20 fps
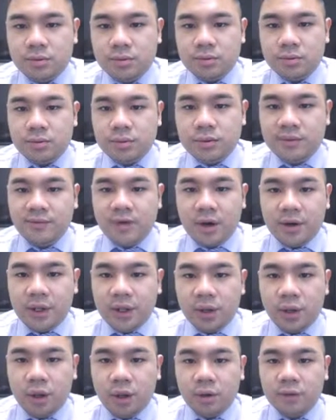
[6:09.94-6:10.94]
very
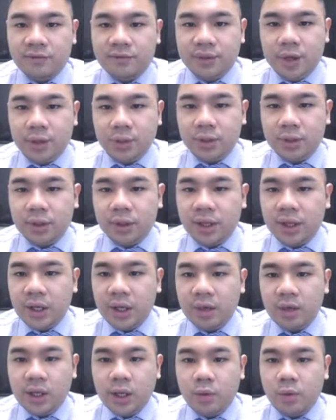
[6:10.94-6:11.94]
low if they were
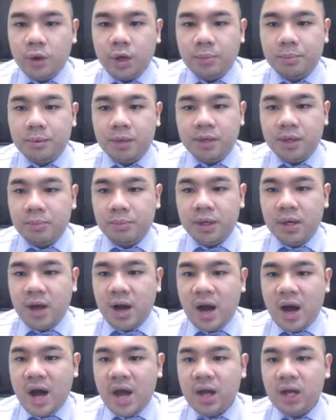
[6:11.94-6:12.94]
here, and I wouldn't put them in a
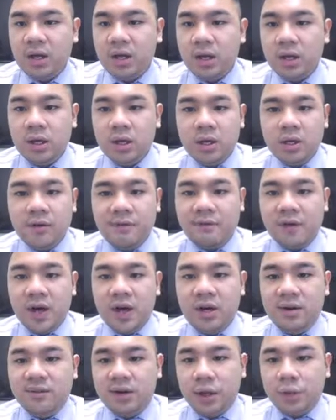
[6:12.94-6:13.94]
high
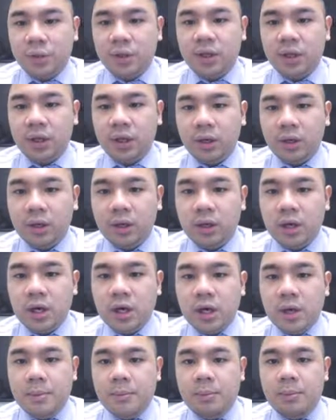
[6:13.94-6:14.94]
fund if they were here.
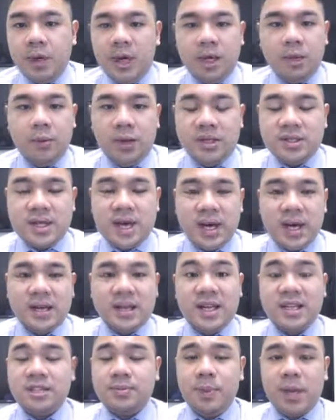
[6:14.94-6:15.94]
But anyways, yeah, guys,
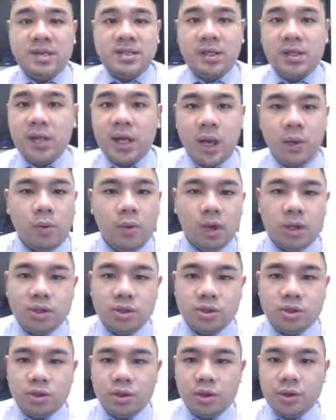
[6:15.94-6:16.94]
that's basically, I wanted to
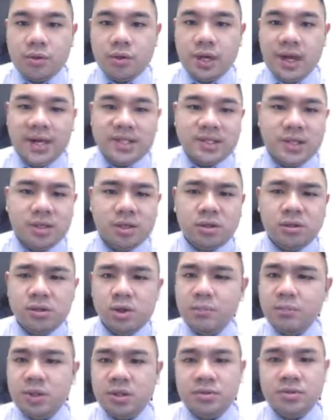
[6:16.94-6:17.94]
show you guys that,
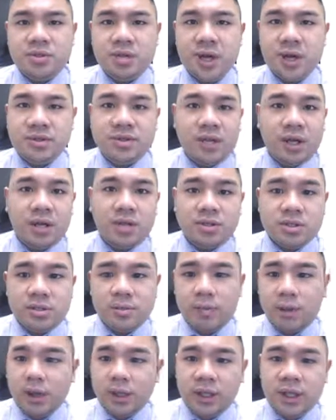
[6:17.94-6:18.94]
don't be too scared to get into the
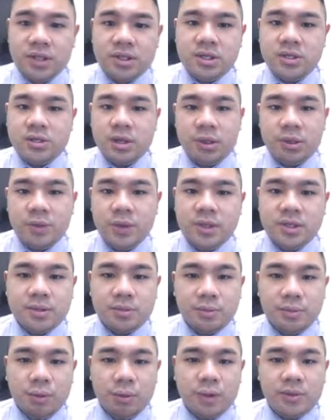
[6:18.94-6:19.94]
markets. It's always
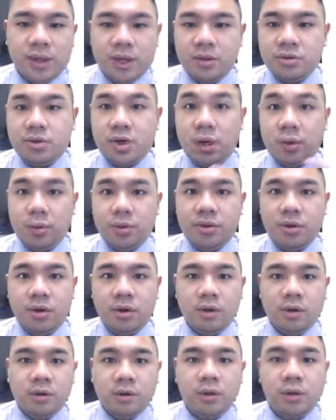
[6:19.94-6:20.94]
important that you talk with
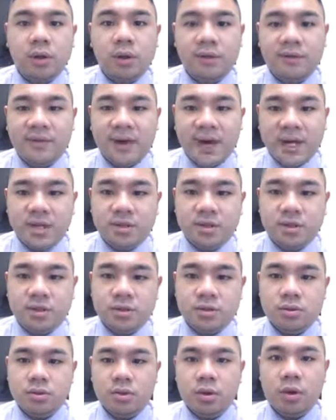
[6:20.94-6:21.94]
your local advisor
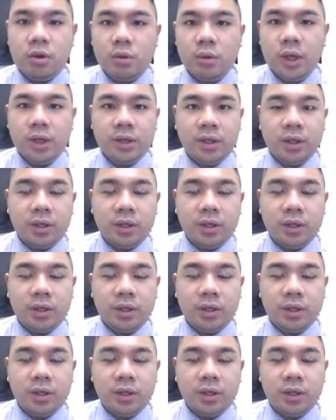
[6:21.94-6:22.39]
to know what,